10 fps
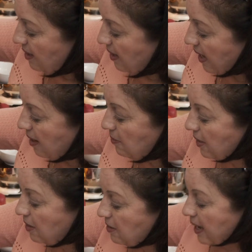And we're
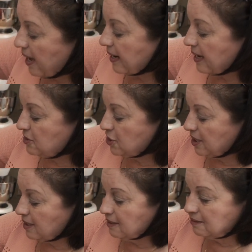going to add our
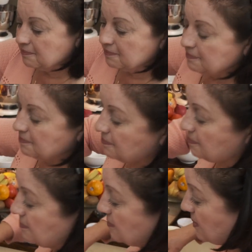chicken
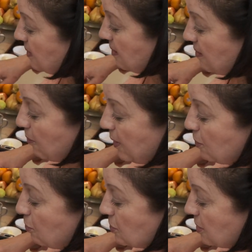that we cooked